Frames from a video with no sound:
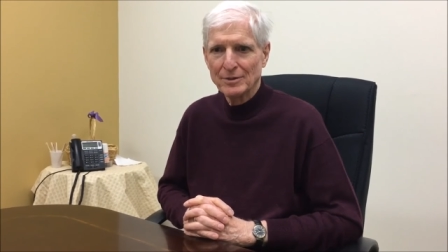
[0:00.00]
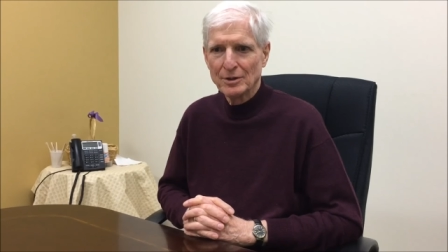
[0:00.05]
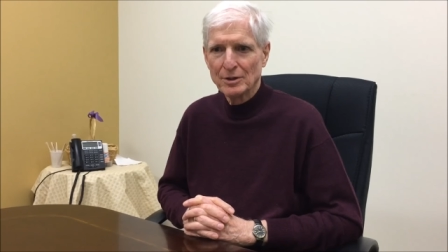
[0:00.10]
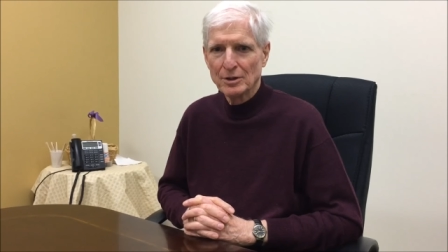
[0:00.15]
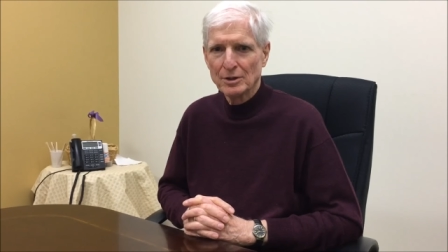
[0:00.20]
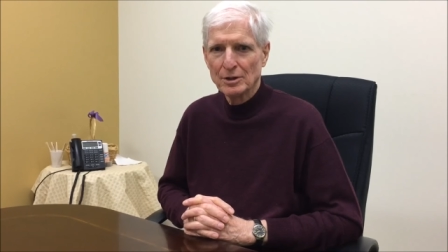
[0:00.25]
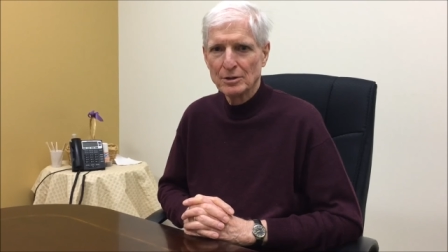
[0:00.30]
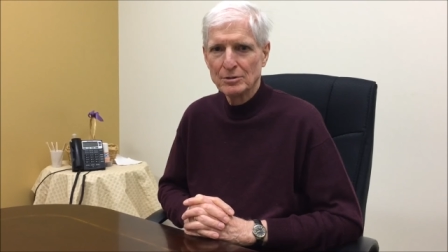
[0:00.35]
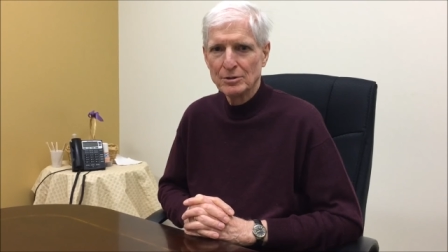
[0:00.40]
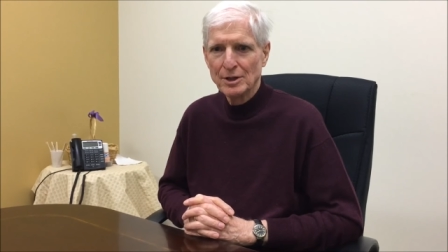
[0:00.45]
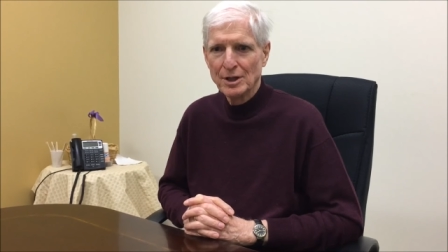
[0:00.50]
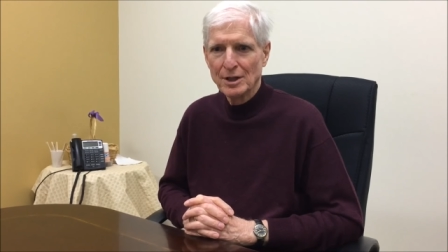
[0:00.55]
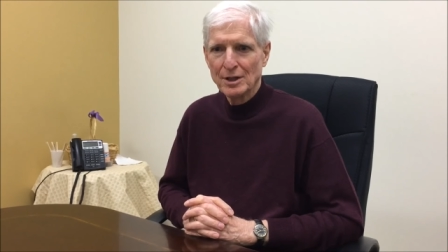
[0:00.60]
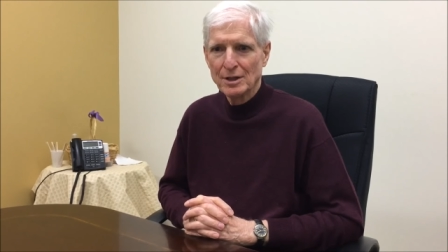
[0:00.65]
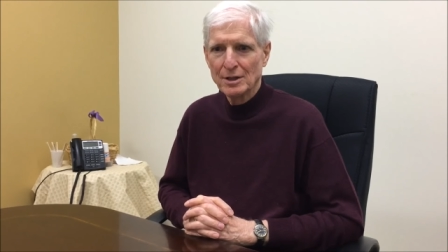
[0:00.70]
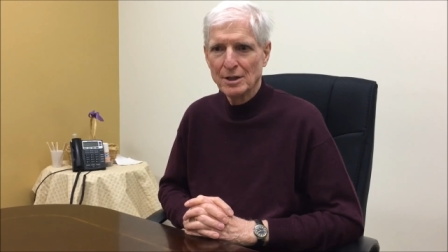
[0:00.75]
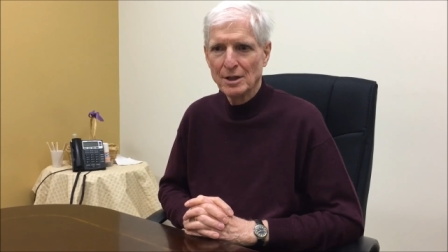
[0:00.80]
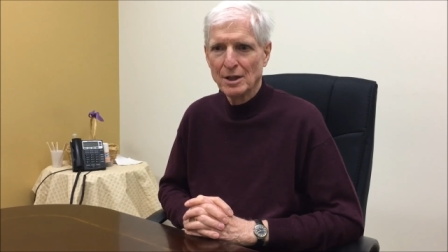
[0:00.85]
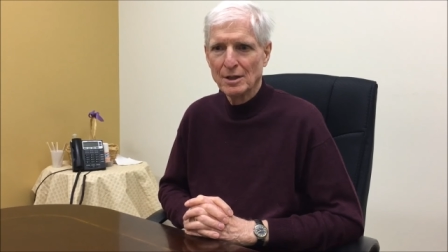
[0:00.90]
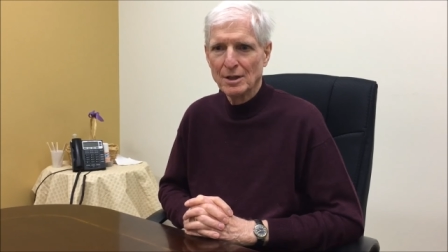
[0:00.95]

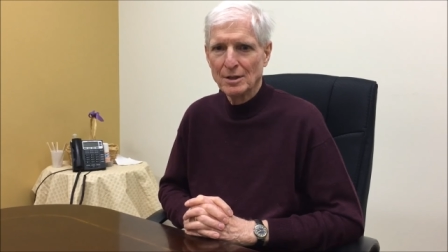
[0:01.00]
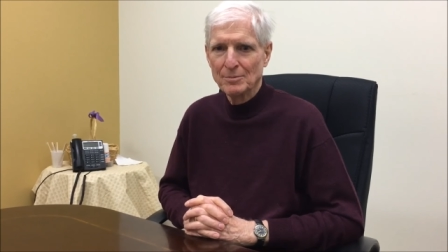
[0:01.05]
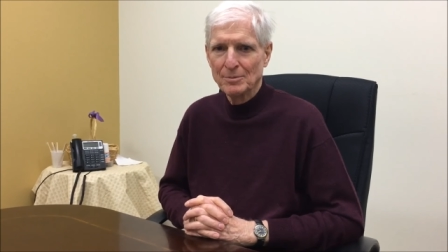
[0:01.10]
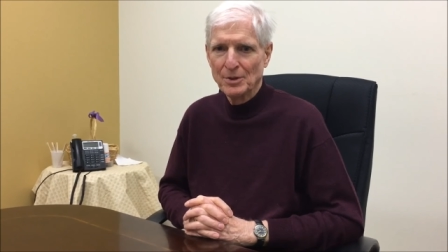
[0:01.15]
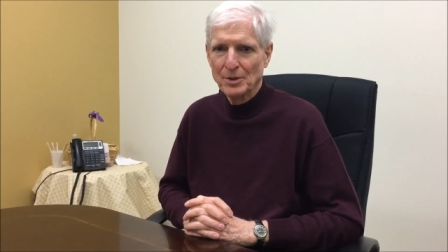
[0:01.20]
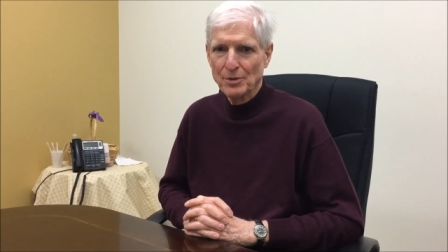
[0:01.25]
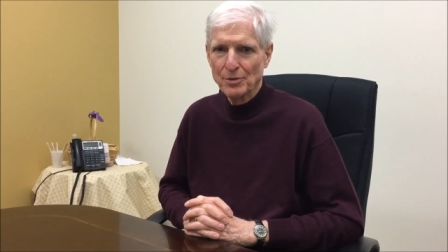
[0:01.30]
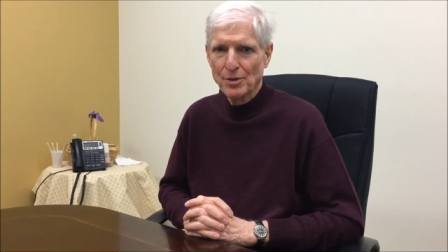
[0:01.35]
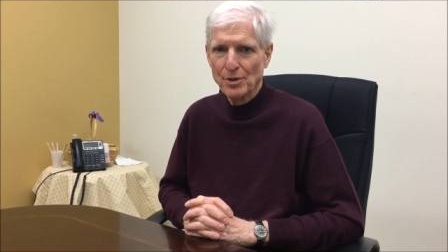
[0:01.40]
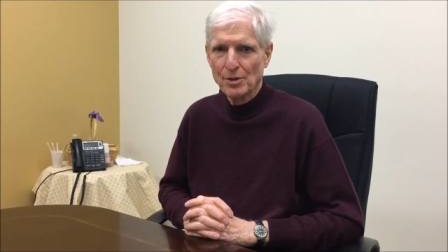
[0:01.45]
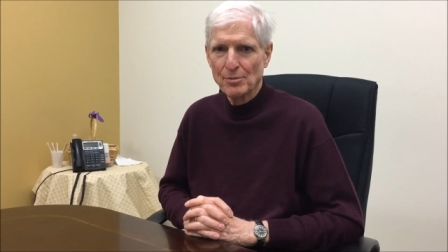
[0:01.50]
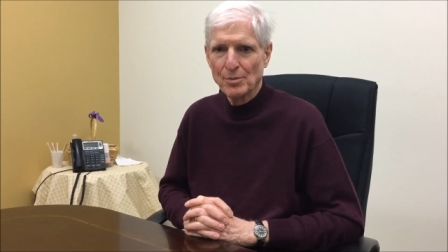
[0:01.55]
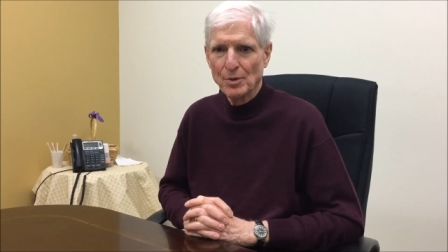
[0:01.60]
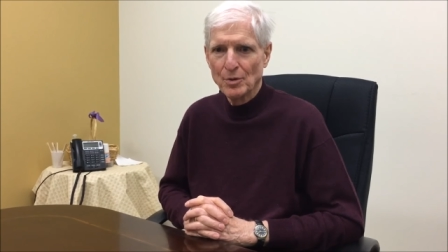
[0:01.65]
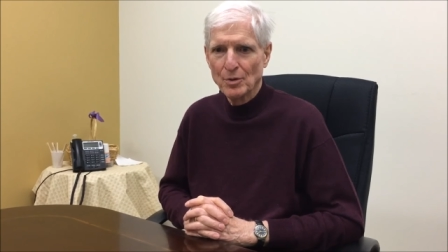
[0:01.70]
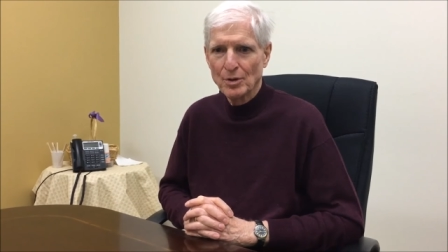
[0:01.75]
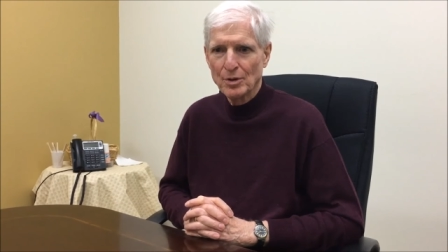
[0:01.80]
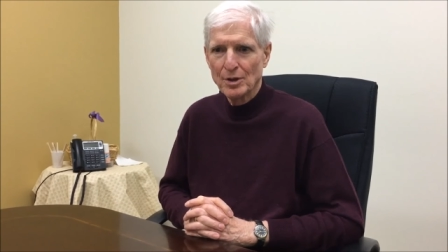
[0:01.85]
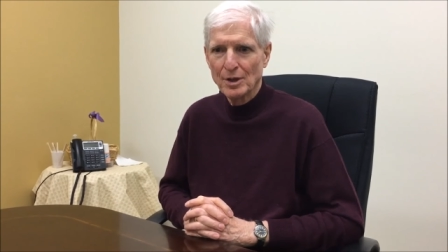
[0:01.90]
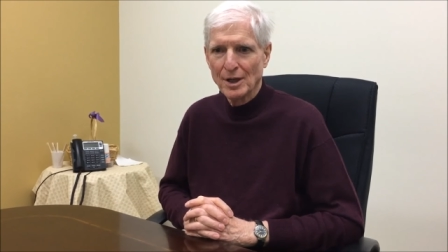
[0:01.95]
including both the
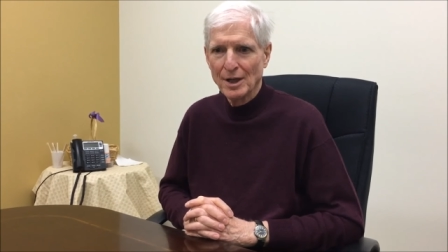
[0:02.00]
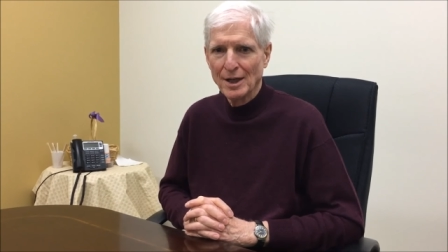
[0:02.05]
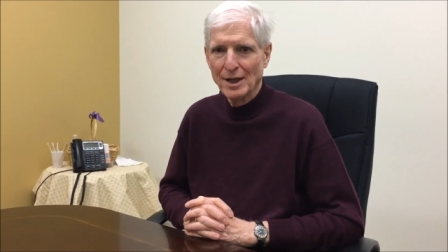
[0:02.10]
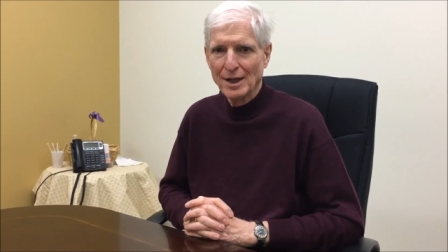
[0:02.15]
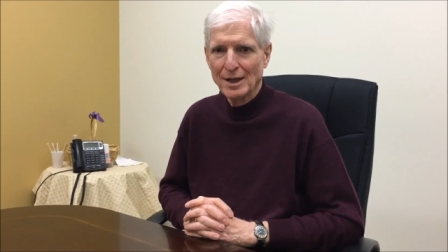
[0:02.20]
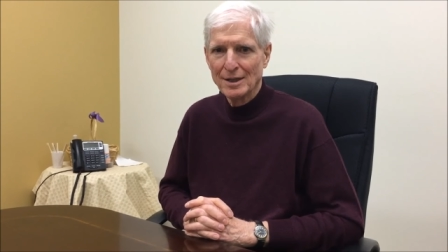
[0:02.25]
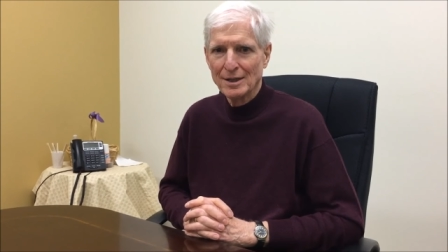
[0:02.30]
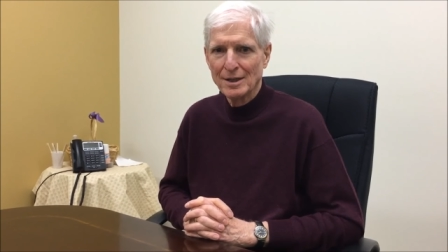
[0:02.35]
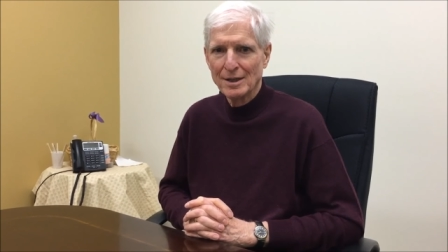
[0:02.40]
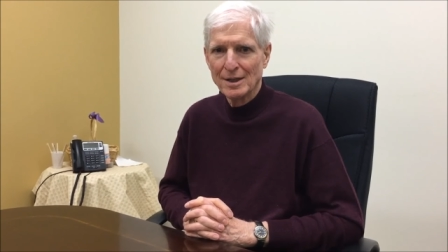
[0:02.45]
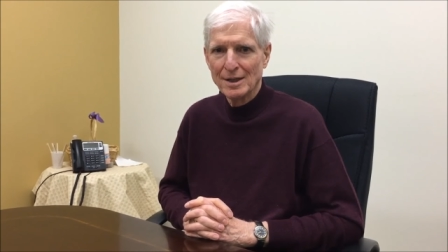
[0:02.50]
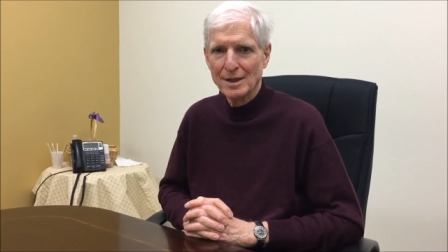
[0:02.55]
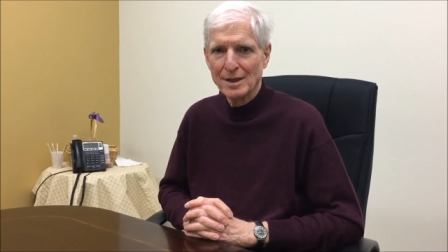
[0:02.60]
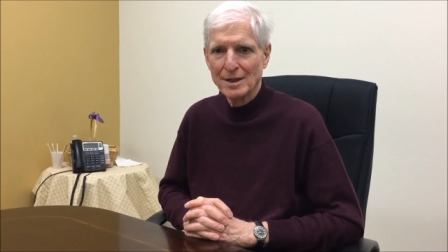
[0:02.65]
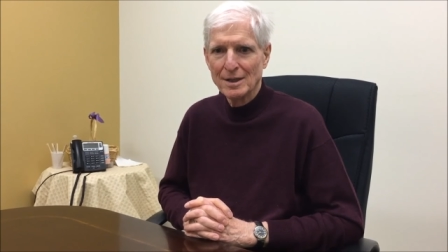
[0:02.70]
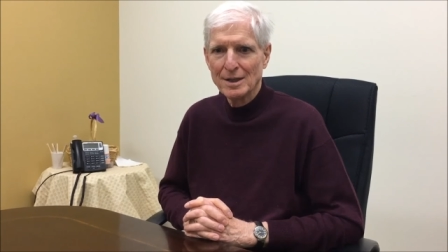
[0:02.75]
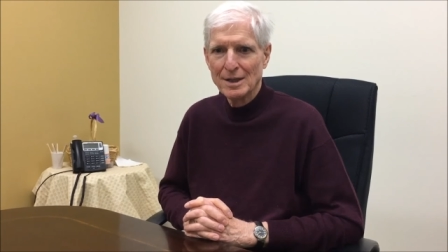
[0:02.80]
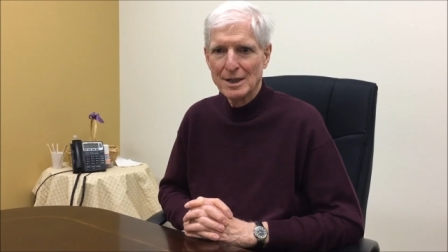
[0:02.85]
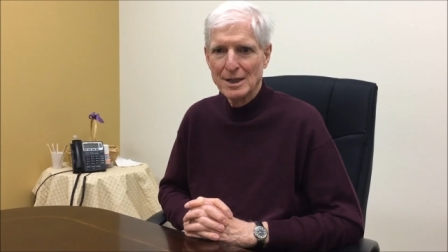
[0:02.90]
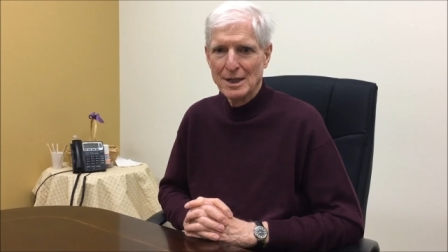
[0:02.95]
board and
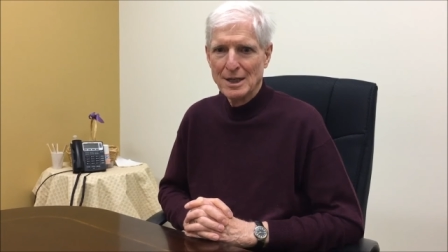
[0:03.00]
the